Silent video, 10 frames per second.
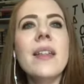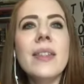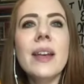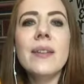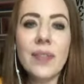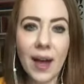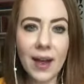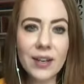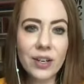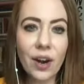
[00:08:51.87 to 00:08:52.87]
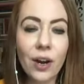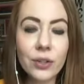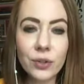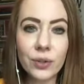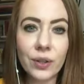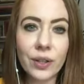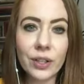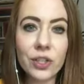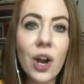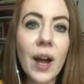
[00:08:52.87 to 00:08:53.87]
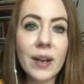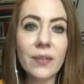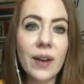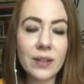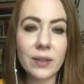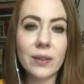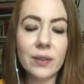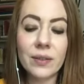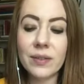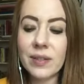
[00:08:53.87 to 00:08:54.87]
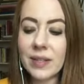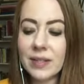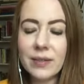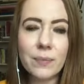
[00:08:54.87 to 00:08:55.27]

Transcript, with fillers: Think of that, and you're on Google and you're trying to find this